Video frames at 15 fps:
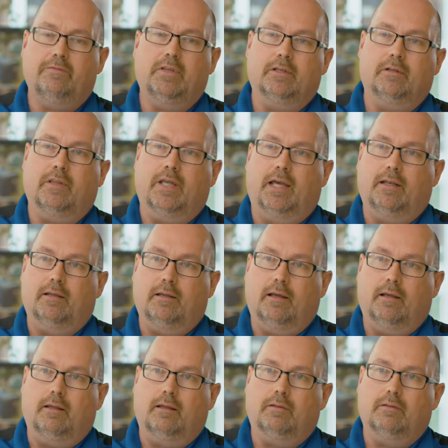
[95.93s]
feel that
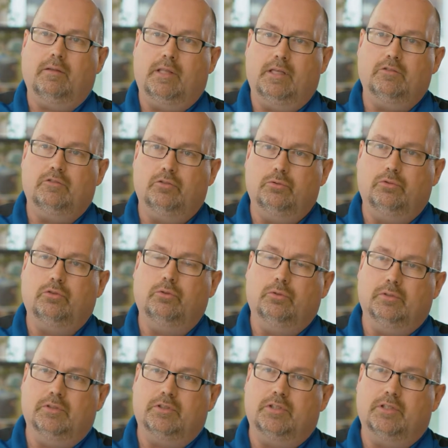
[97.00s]
these new
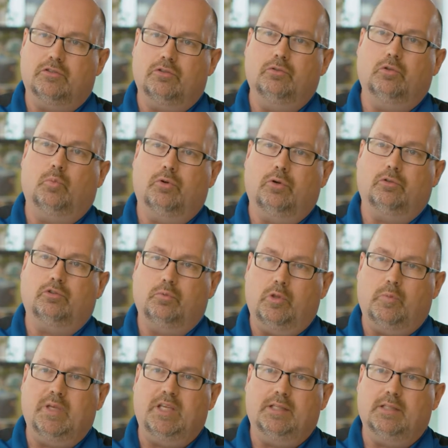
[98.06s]
tools and this new approach
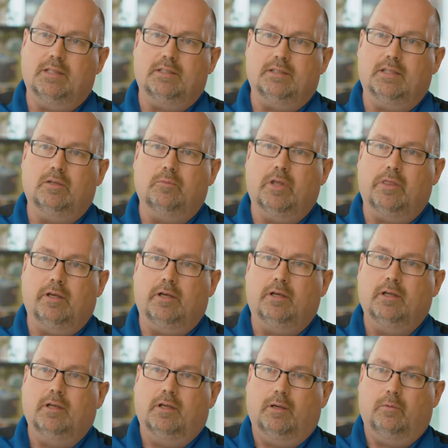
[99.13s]
with PTC,
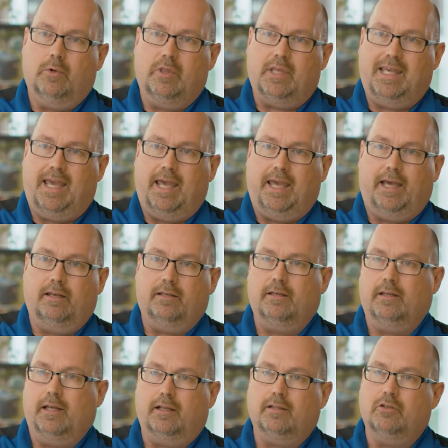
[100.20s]
with CAD
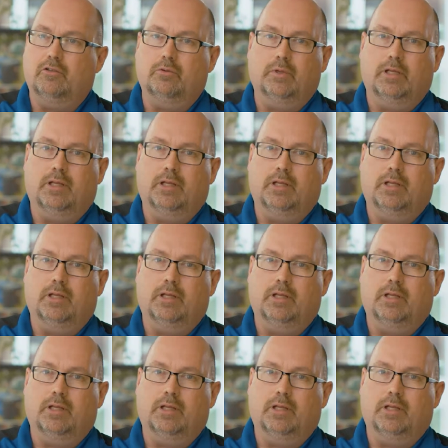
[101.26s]
connected to